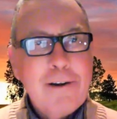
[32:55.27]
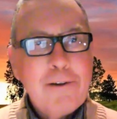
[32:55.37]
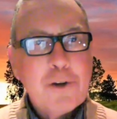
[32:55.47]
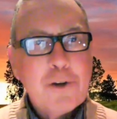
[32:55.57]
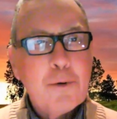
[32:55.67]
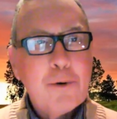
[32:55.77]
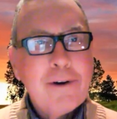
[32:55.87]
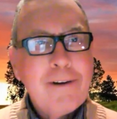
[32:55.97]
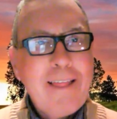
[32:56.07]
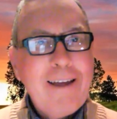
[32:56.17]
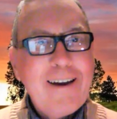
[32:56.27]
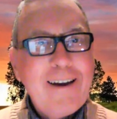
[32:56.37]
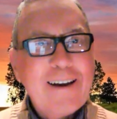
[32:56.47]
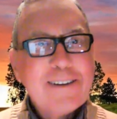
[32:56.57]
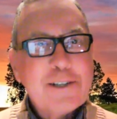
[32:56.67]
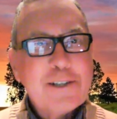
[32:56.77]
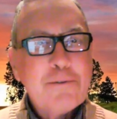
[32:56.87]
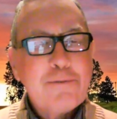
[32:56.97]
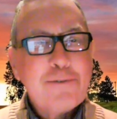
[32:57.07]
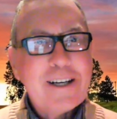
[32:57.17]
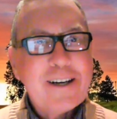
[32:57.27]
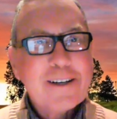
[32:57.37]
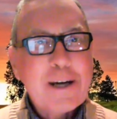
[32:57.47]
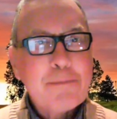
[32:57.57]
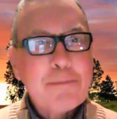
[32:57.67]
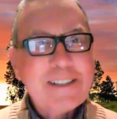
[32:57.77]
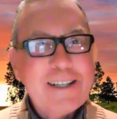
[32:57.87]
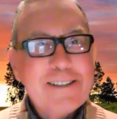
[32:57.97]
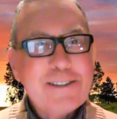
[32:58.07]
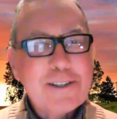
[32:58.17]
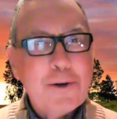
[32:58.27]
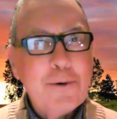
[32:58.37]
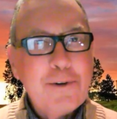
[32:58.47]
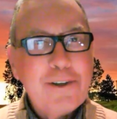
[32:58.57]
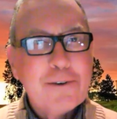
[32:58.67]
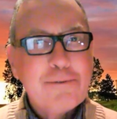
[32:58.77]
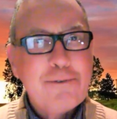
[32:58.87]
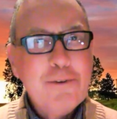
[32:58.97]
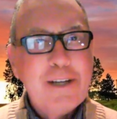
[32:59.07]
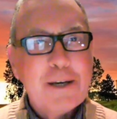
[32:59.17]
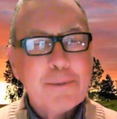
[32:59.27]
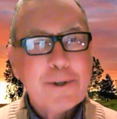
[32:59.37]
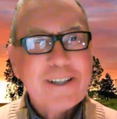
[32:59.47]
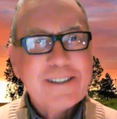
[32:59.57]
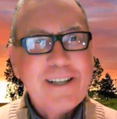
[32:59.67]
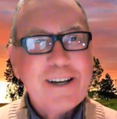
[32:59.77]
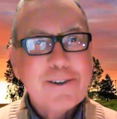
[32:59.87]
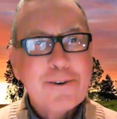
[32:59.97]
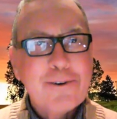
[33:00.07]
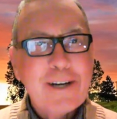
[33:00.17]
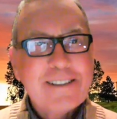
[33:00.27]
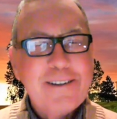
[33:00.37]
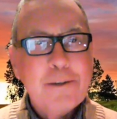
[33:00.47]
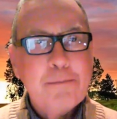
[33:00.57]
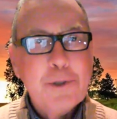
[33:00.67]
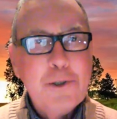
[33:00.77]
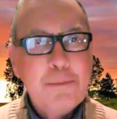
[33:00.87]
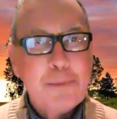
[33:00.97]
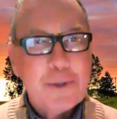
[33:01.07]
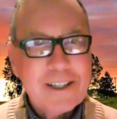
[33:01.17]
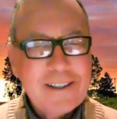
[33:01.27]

So as of a couple of days ago, your phone number is now correct in the blue book